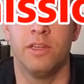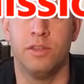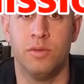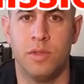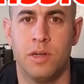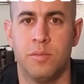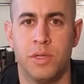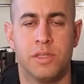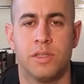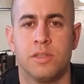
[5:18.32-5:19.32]
they do their
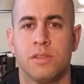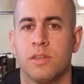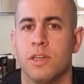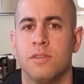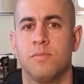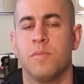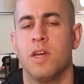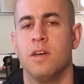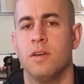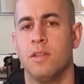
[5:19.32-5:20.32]
business. Okay,
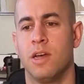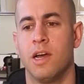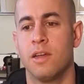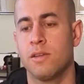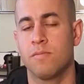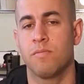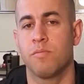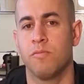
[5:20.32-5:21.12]
uh, I